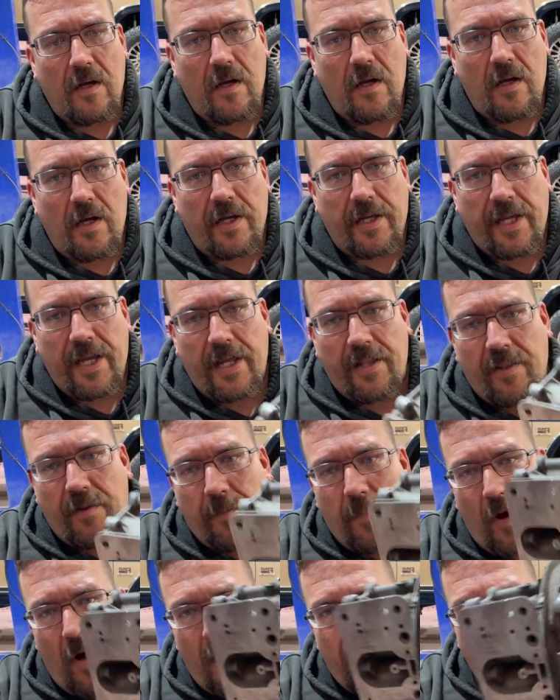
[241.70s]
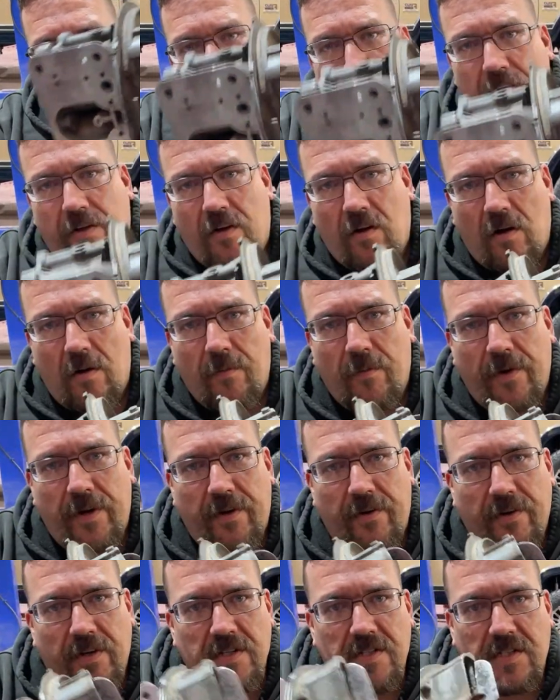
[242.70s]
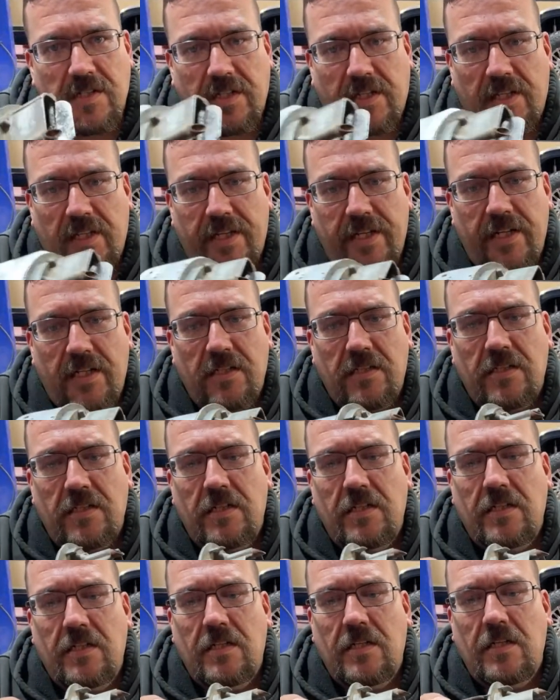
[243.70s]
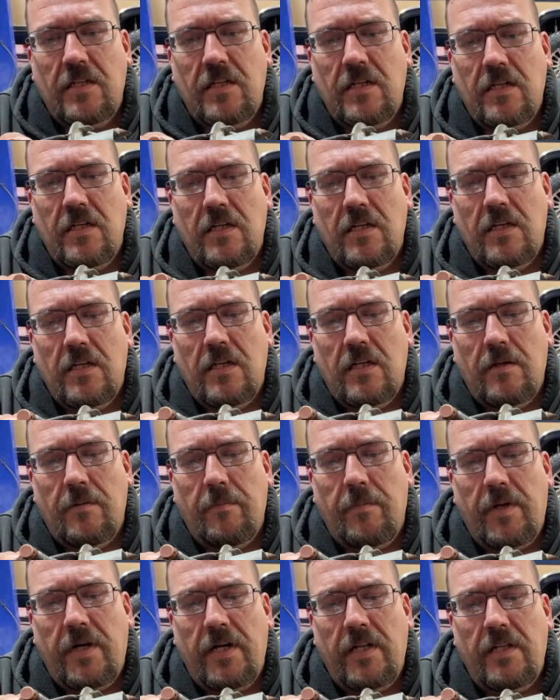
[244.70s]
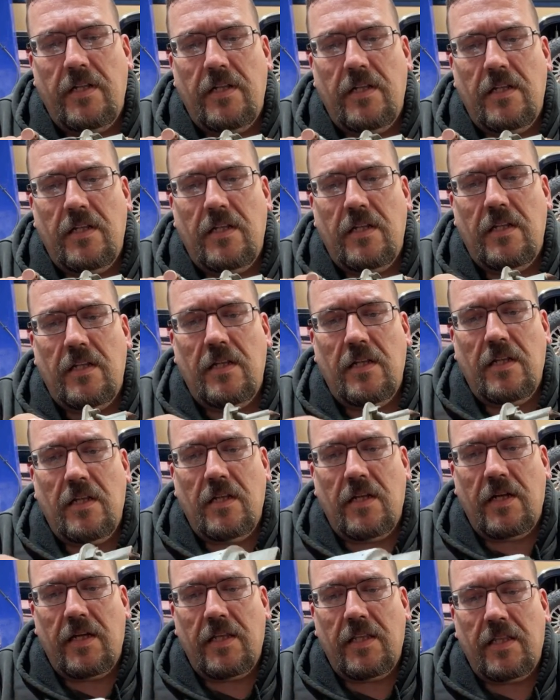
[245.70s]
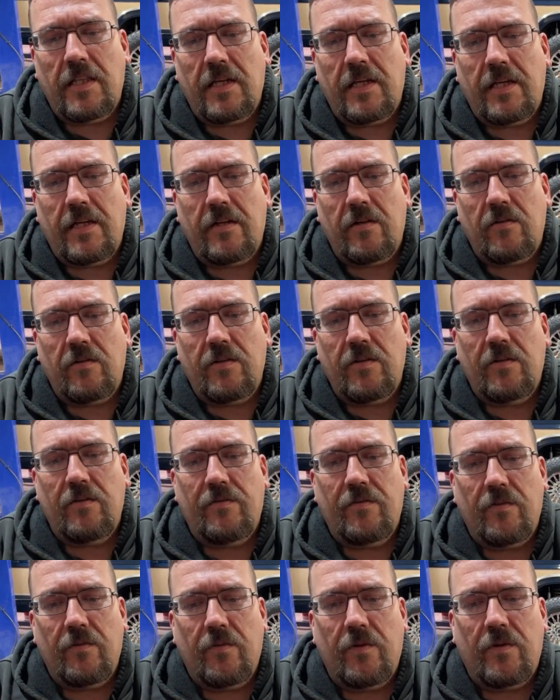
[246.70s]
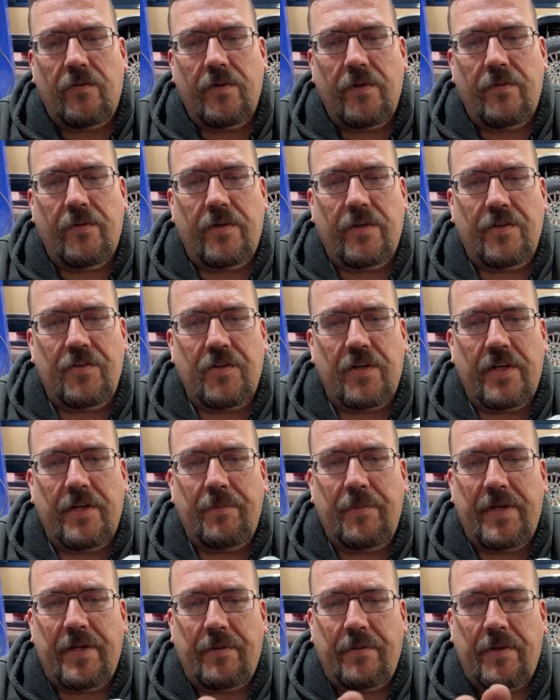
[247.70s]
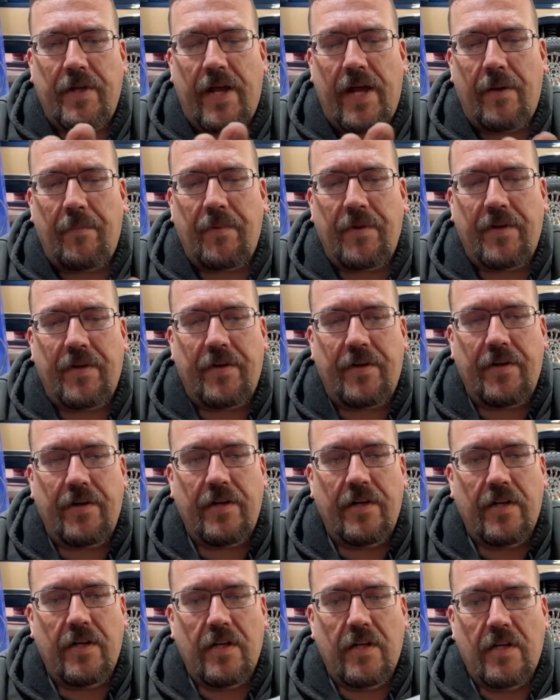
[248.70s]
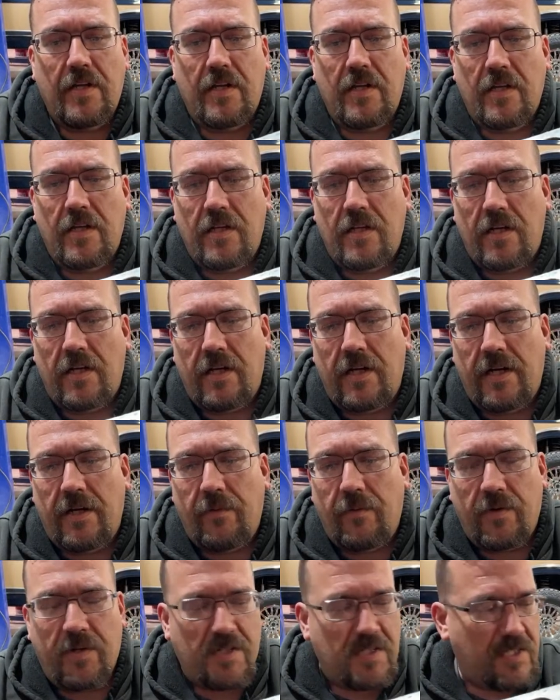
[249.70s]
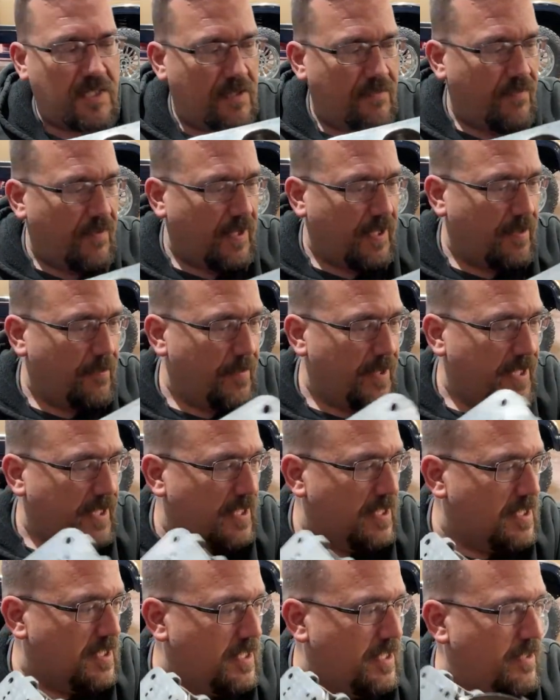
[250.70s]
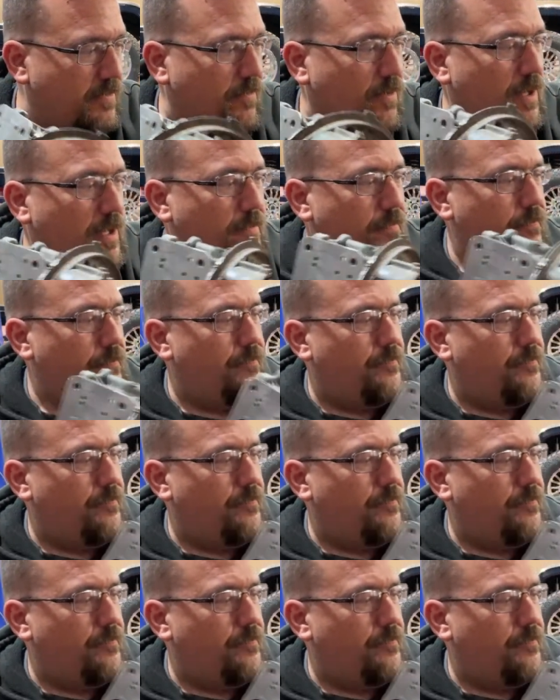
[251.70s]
Again, the body of the carburetor isn't the cleanest, but I think it'll do for what we want to try and make happen here. I want to see if I can make this thing run.